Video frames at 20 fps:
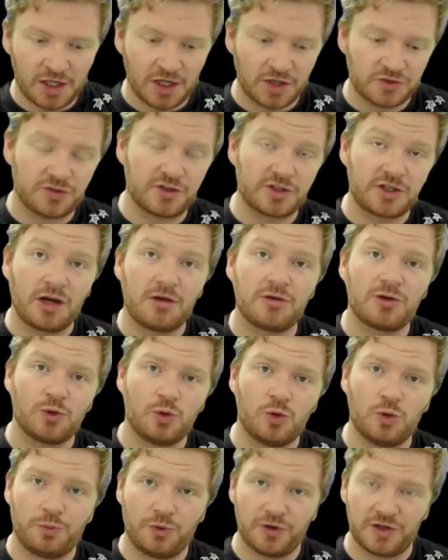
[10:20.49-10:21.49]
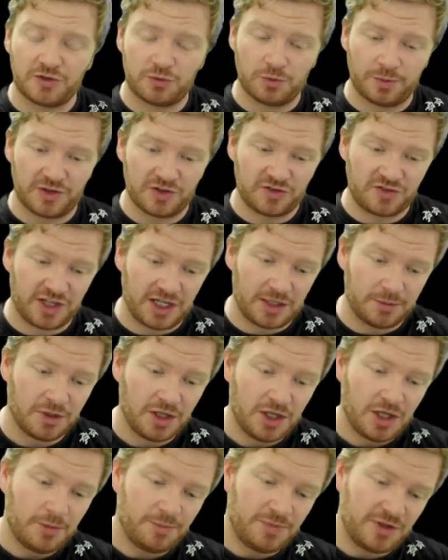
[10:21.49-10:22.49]
So the current all point to be the same
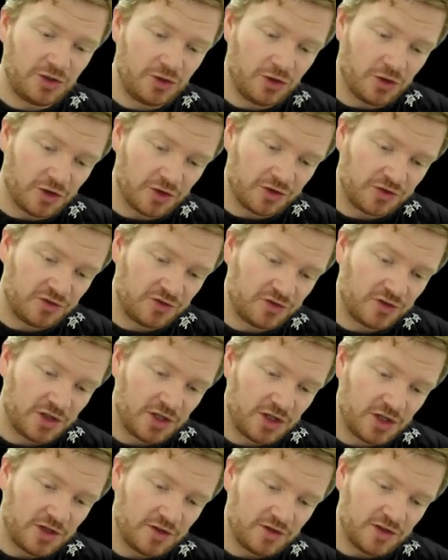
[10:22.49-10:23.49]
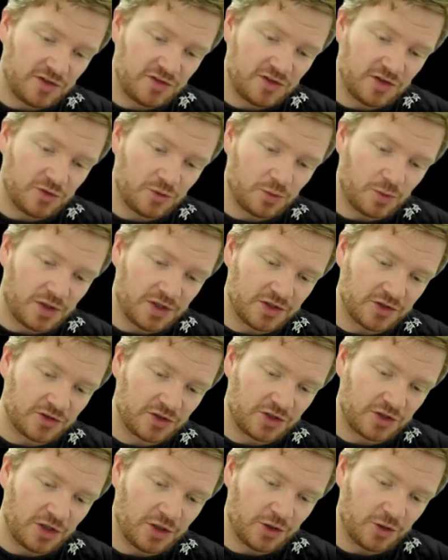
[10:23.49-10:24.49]
because this is
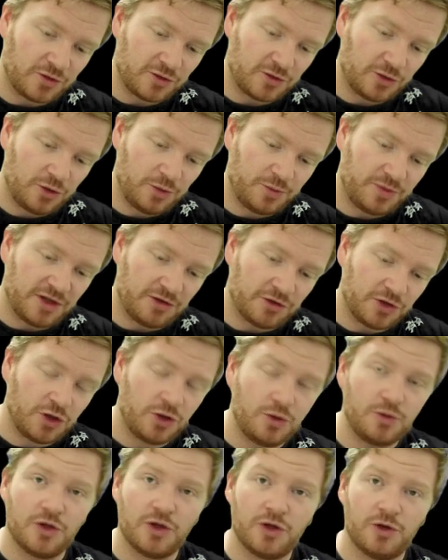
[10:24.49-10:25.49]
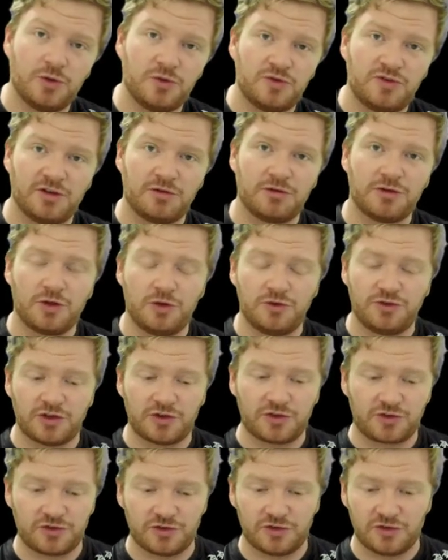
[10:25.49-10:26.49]
one closed loop. There are no nodes, there are no
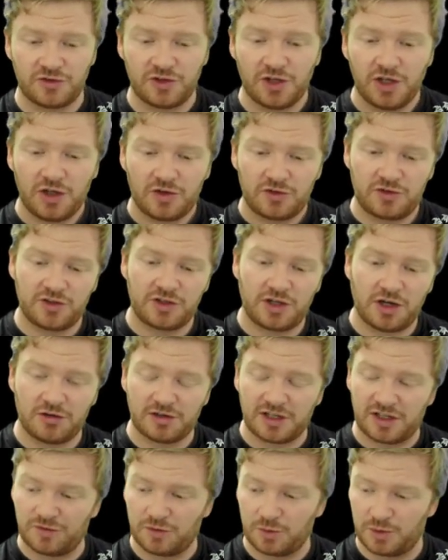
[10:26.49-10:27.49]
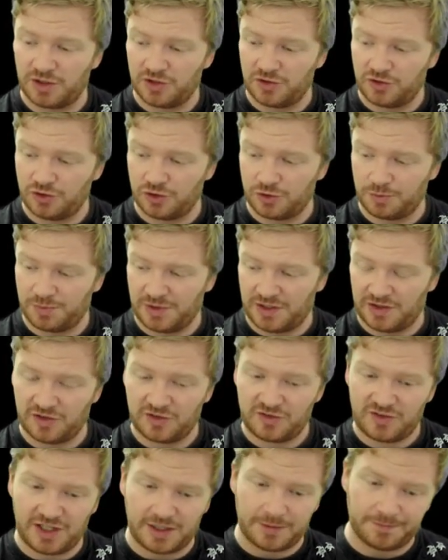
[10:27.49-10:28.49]
junctions, so the current everywhere should be
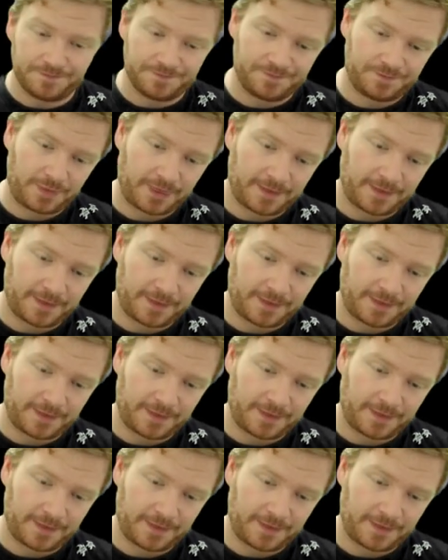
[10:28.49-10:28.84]
the same.